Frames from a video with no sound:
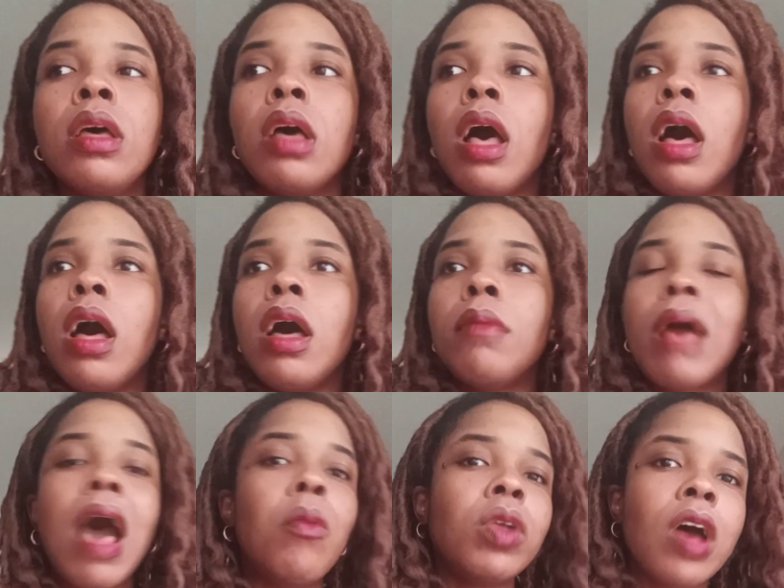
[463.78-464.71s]

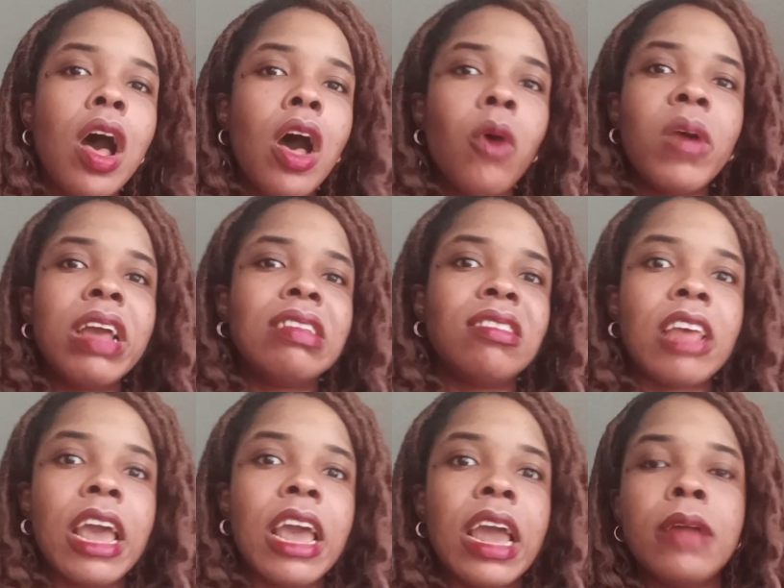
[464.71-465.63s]
i would always
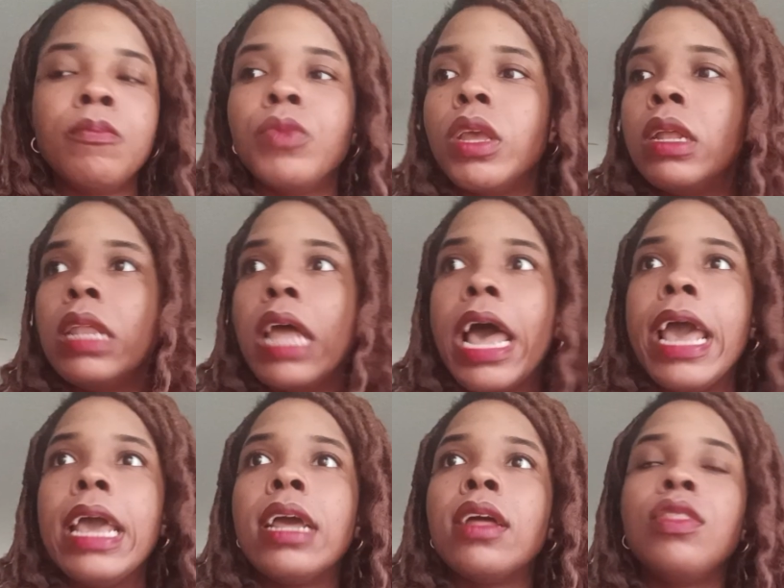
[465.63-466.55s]
say
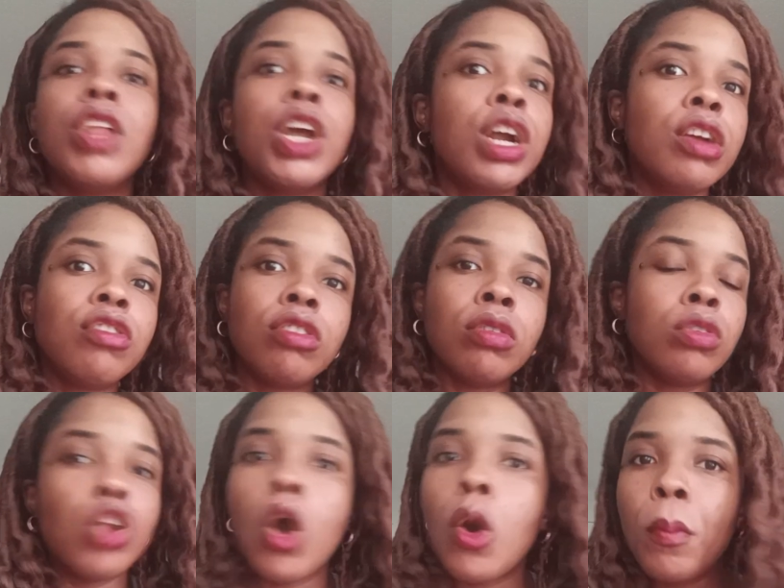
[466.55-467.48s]
like there's
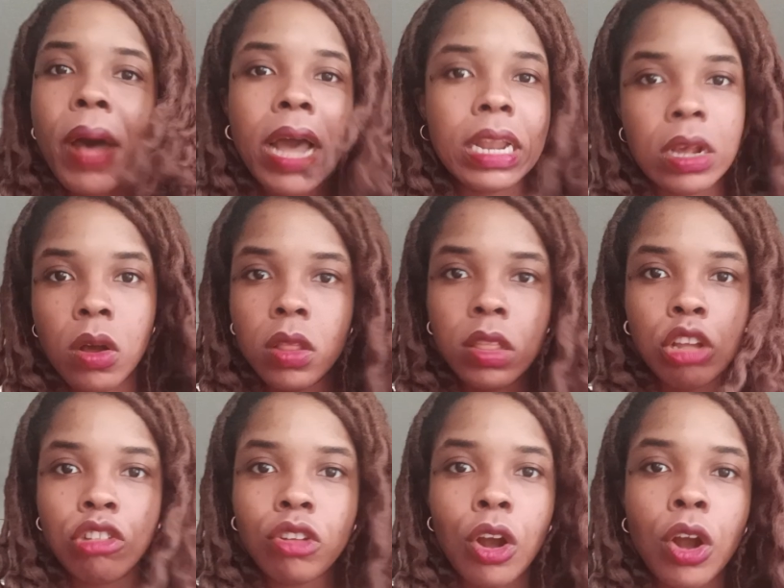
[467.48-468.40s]
nobody on
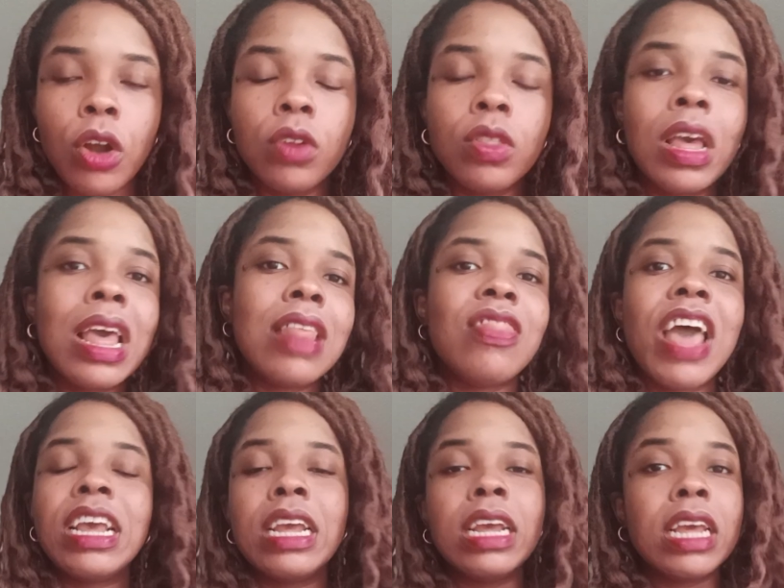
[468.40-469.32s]
this earth
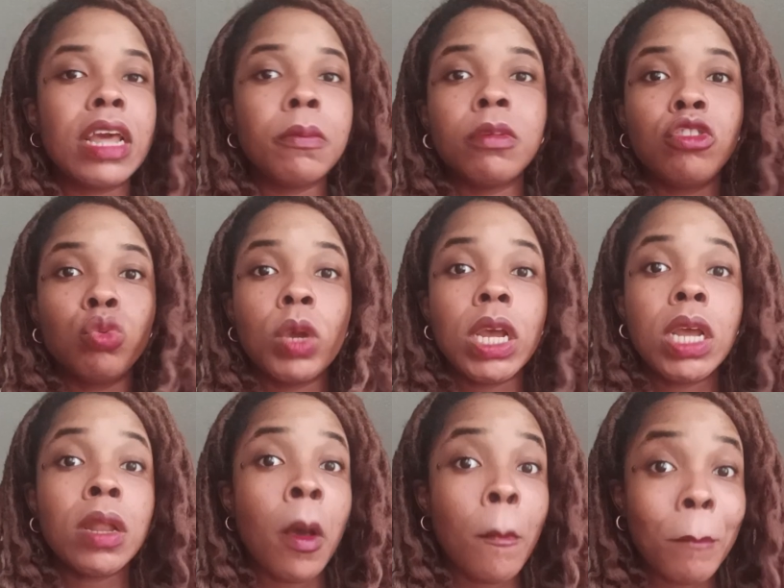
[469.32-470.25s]
that can get
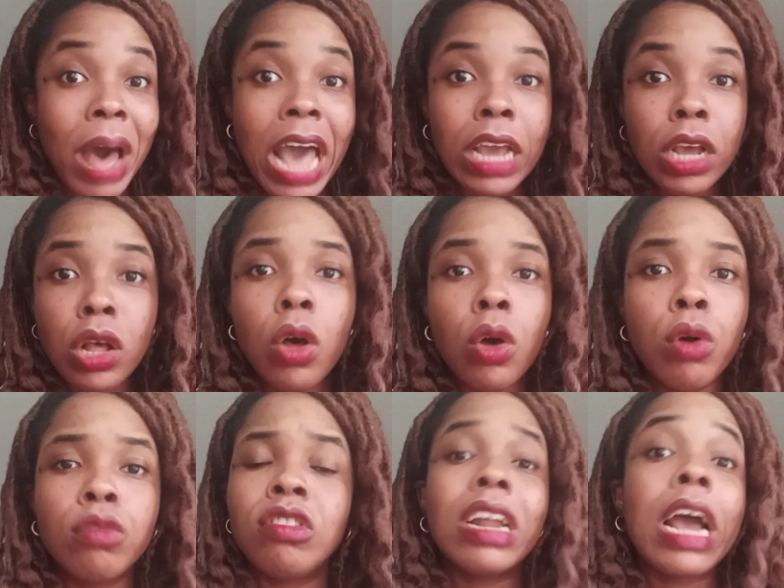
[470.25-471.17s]
between my
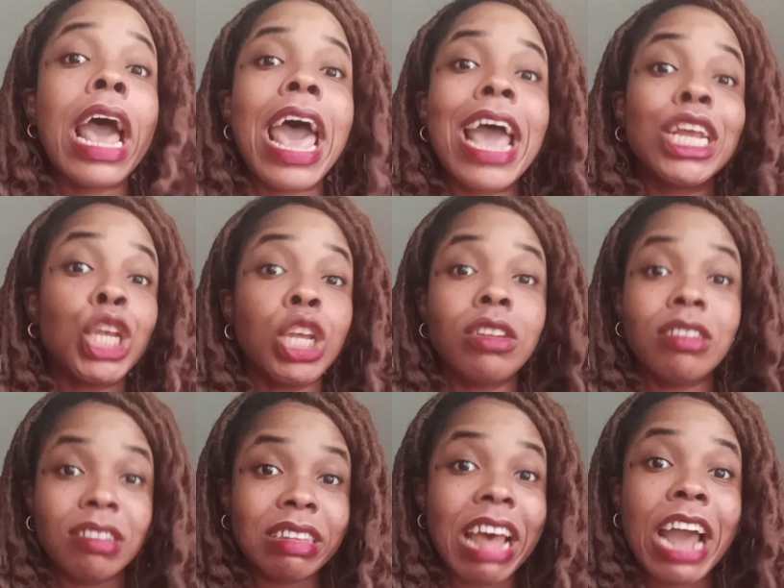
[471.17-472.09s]
goals that i actually
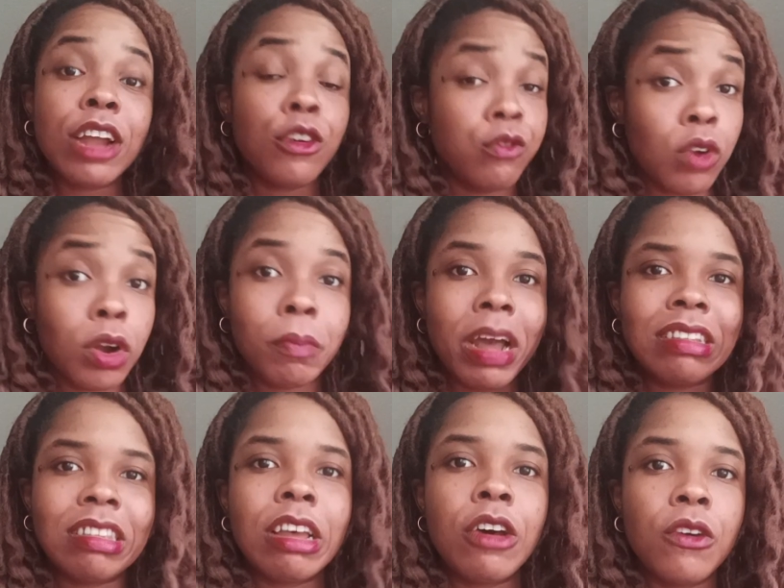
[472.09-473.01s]
desire for
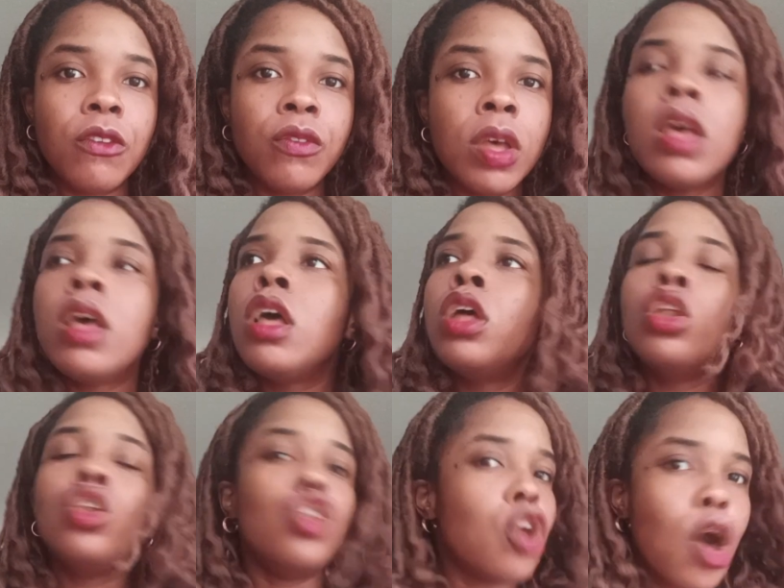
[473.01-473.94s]
myself
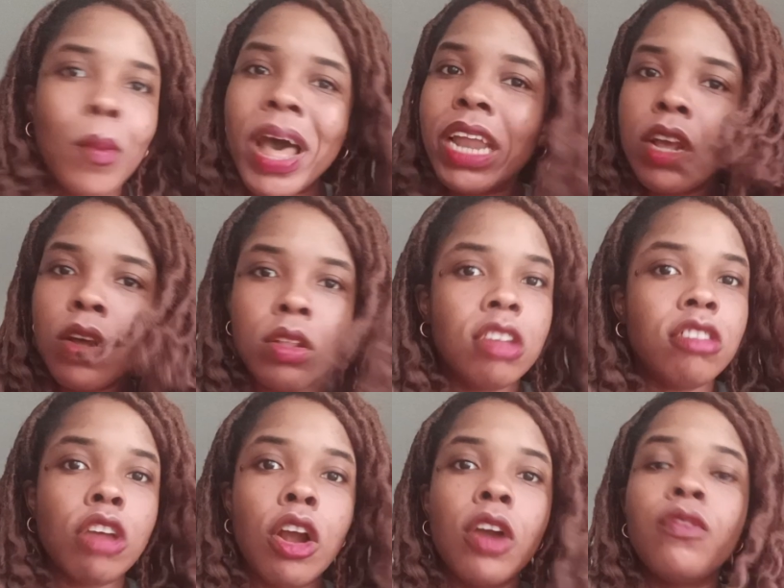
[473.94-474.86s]
Nobody on
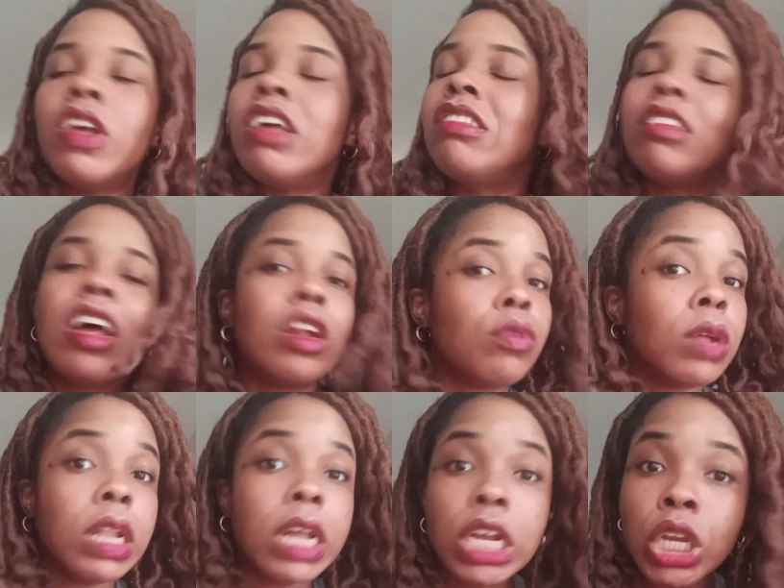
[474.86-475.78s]
this earth. It's not a
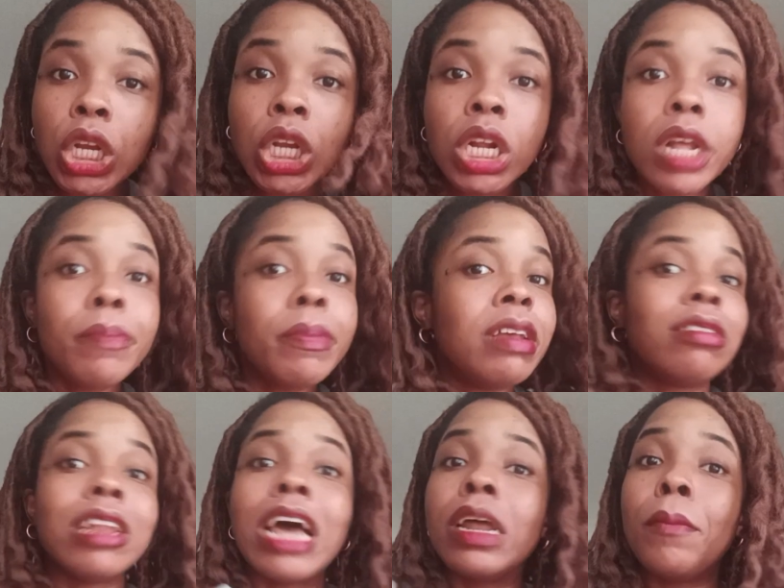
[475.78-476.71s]
relationship. It's
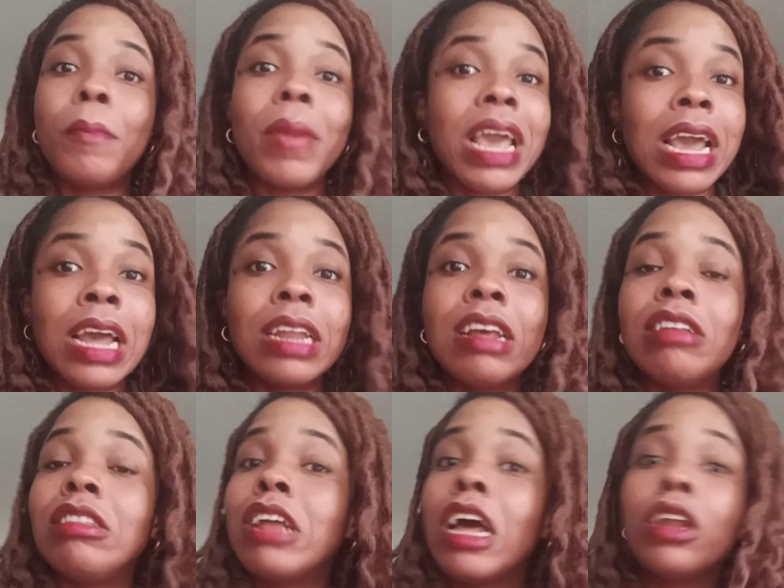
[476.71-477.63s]
not a man.
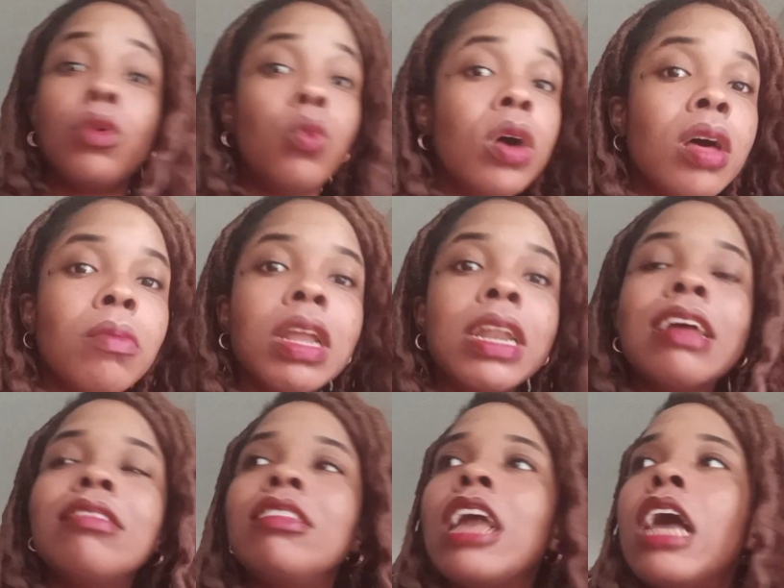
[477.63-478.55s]
It's not a woman.
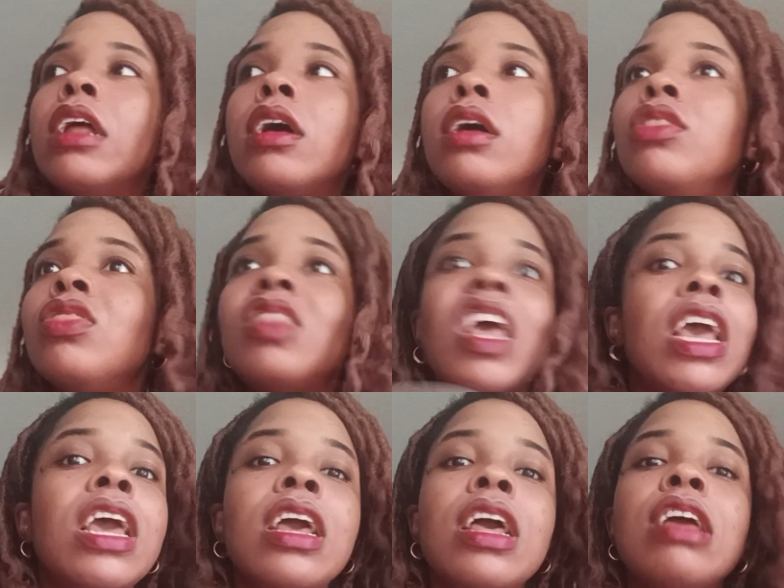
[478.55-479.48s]
It's not a
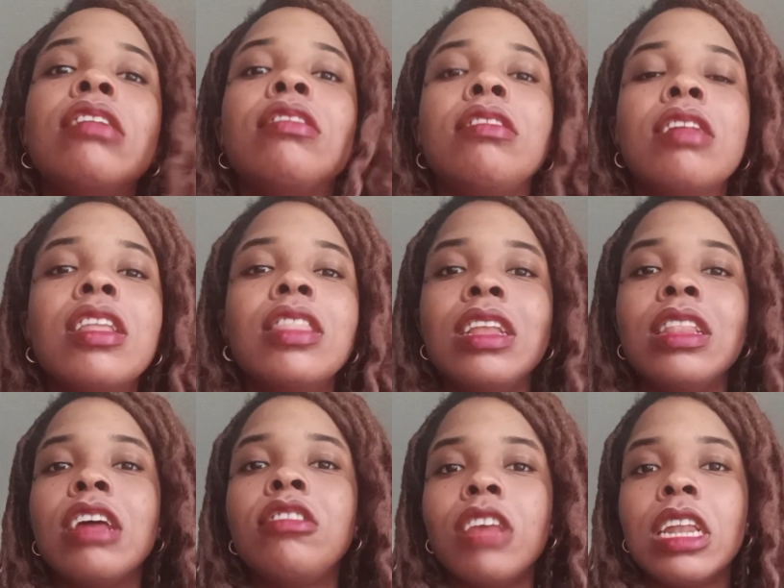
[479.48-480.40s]
thing. It's nothing
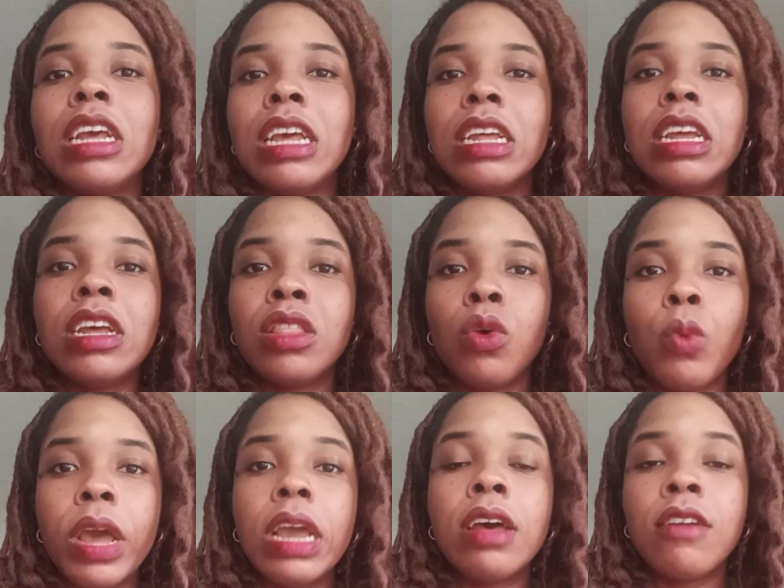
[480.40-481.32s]
that's going to get in the
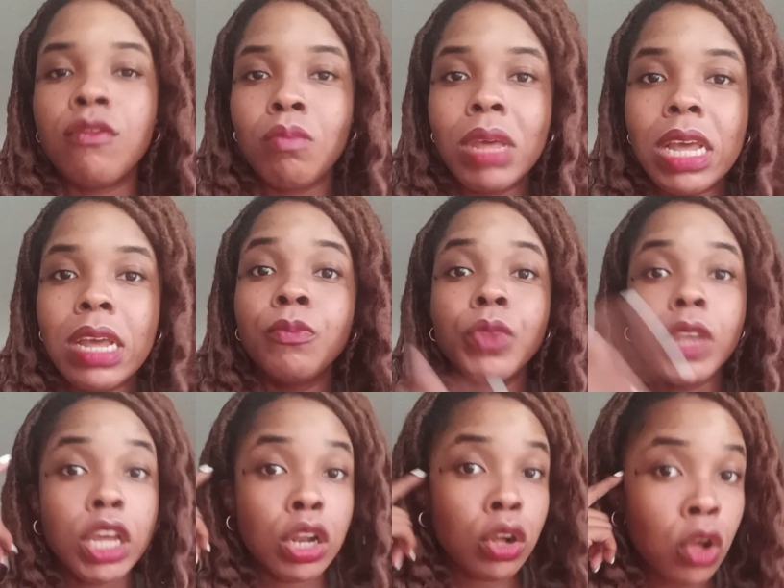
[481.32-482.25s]
way of me
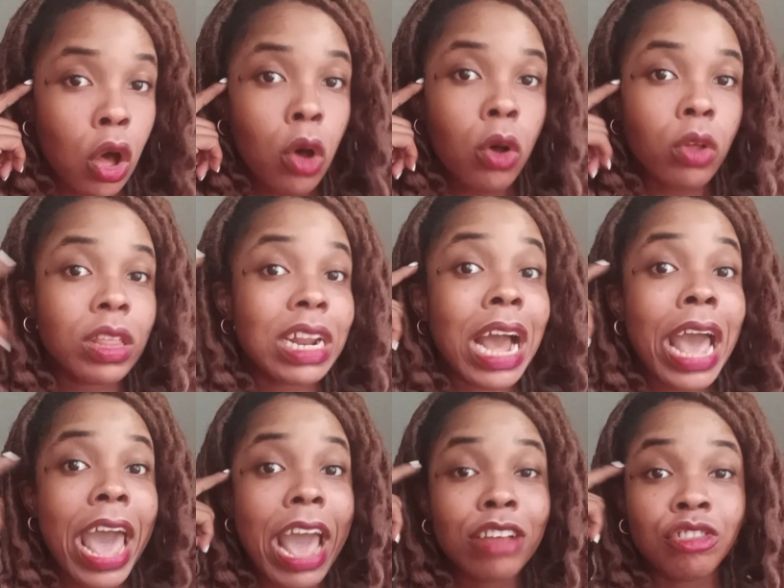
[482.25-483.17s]
and a goal that I
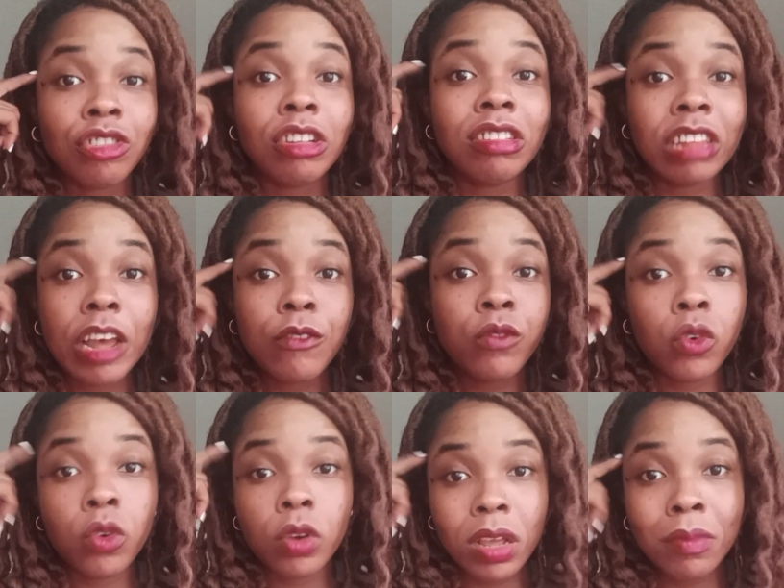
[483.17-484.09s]
actually set
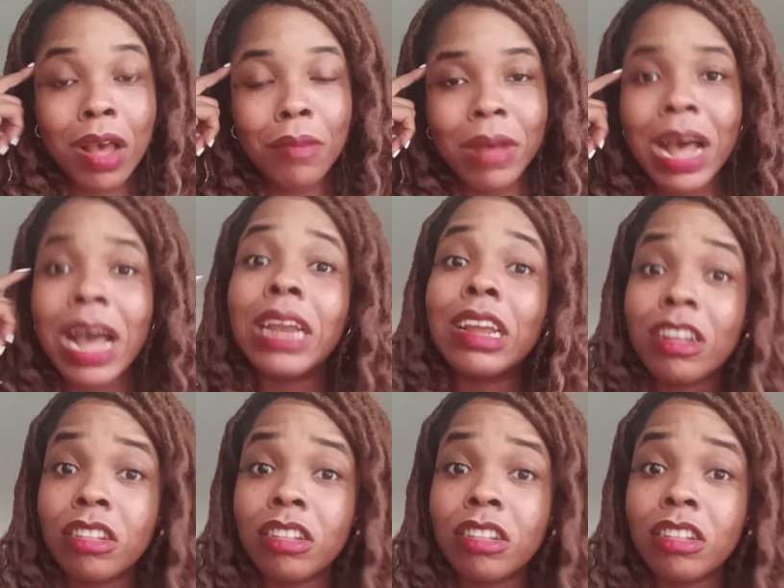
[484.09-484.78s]
forward in my mind. It's